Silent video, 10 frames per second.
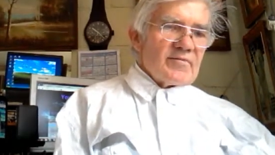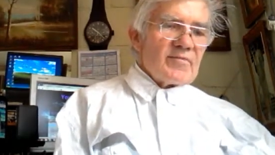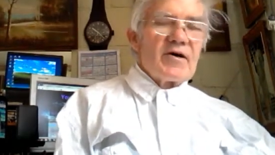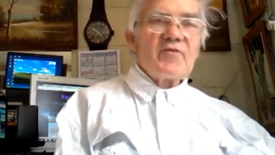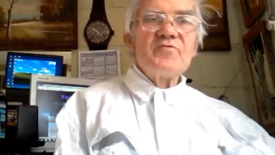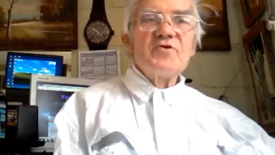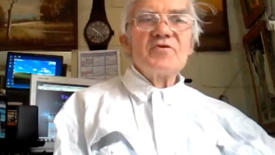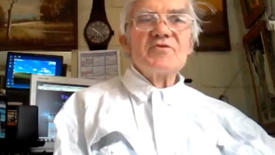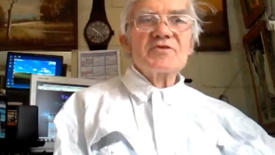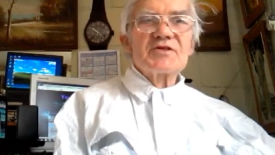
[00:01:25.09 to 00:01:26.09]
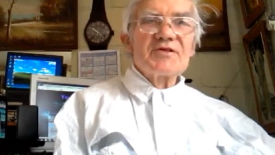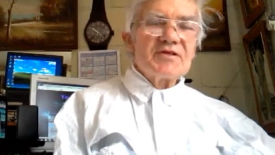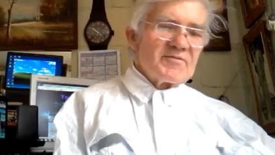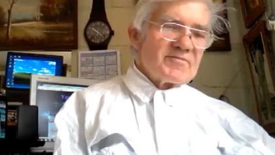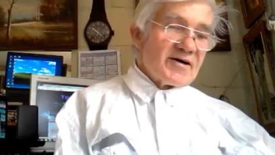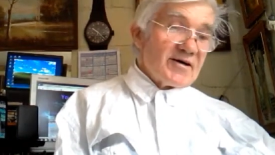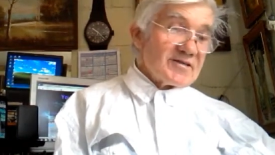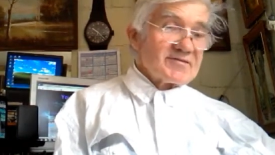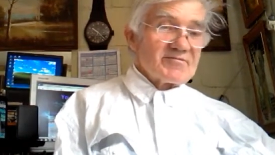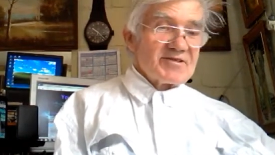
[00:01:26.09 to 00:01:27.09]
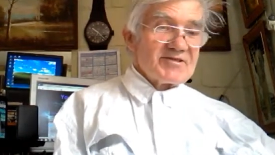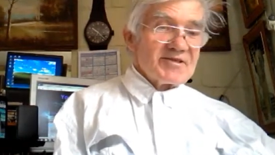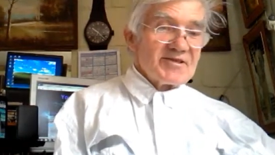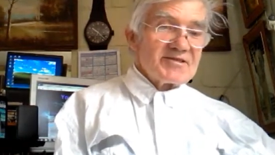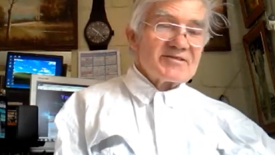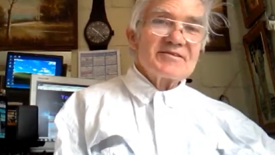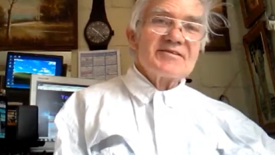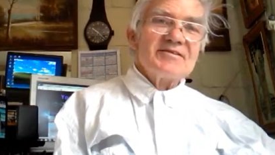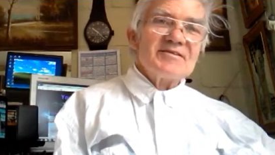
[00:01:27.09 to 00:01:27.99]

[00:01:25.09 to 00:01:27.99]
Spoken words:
My view is clearly biased, which it is,